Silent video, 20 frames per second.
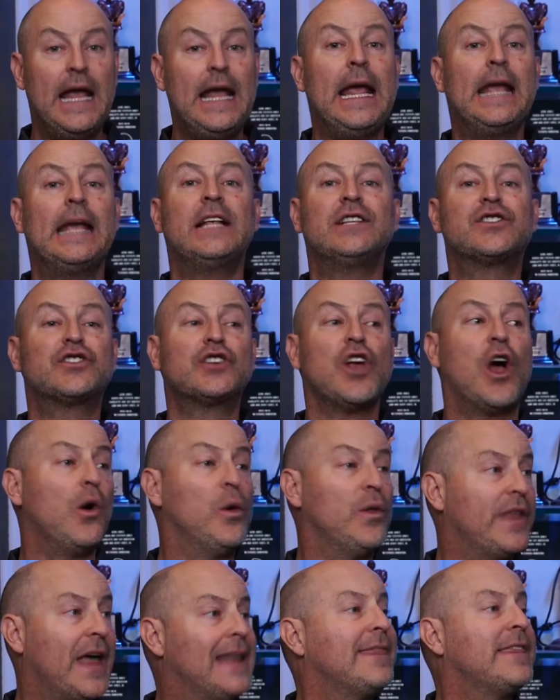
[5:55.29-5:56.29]
in
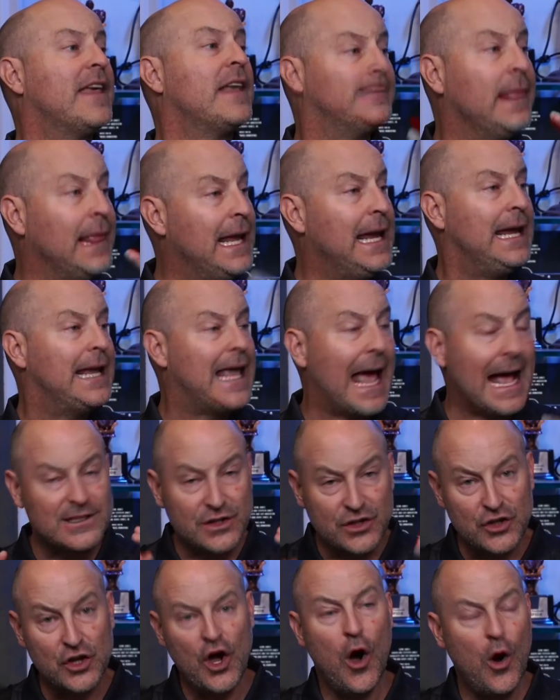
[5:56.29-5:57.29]
so that the league
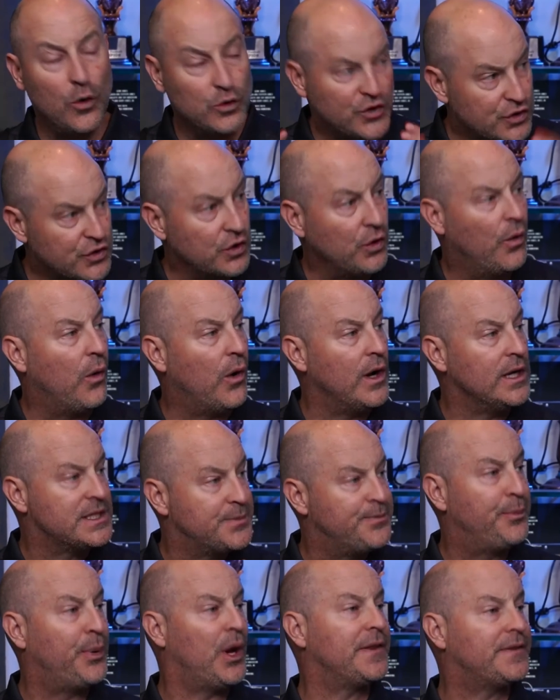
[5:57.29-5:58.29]
has no choice
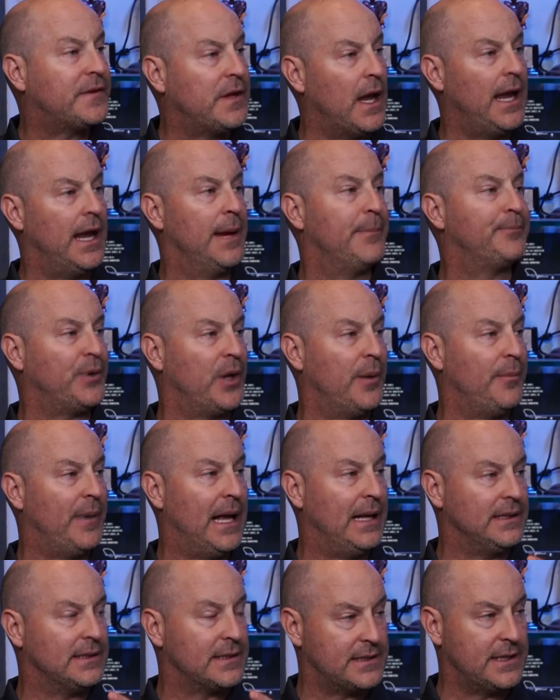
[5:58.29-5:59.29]
but to
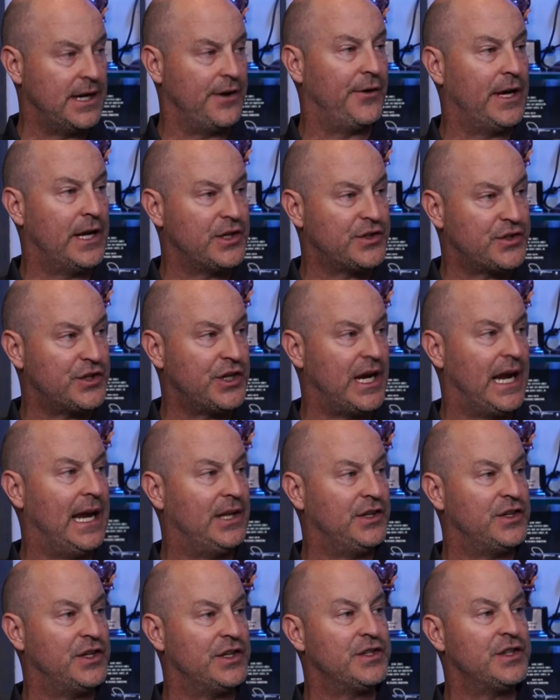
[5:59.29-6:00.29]
implement serious
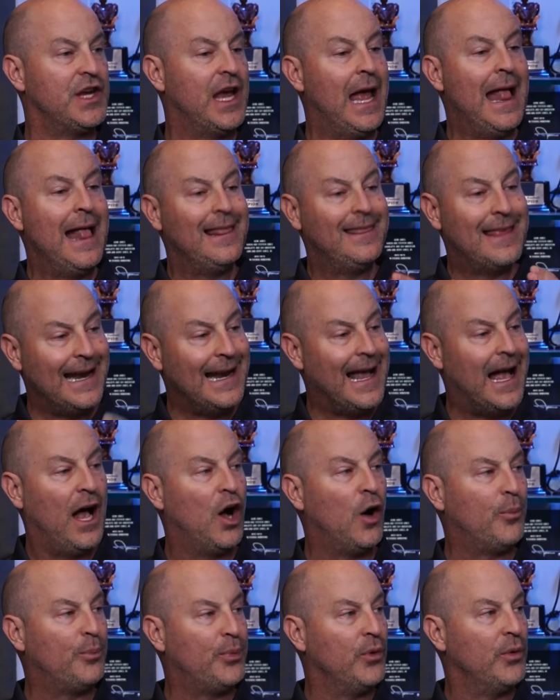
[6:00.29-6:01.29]
changes that
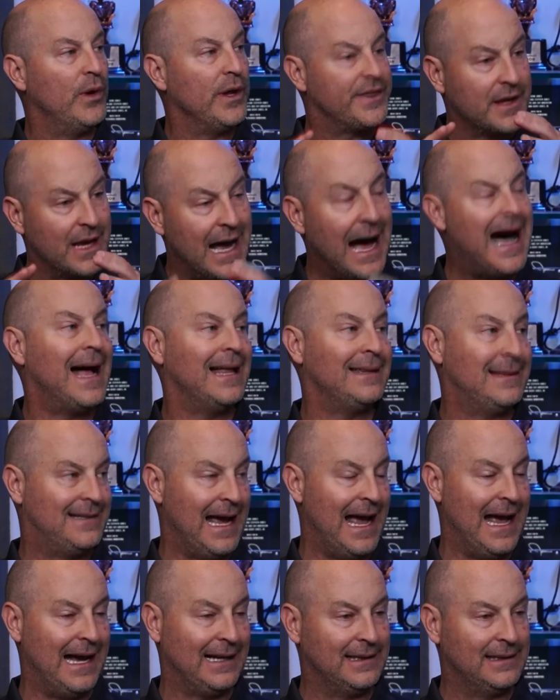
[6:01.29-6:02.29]
help with
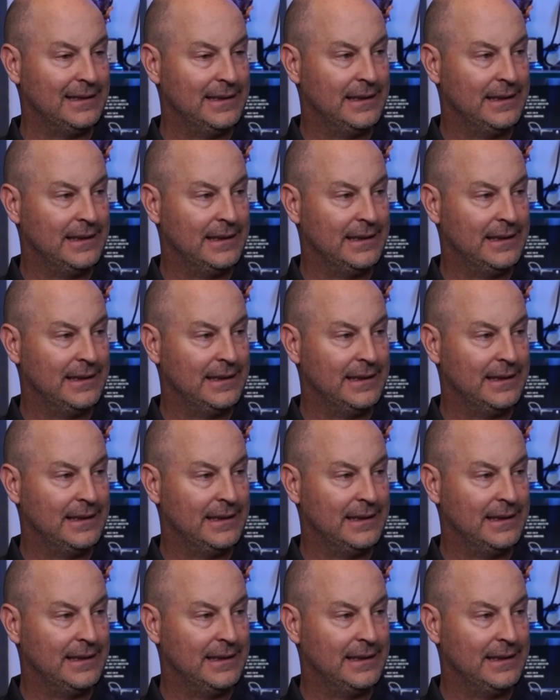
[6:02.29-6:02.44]
contact.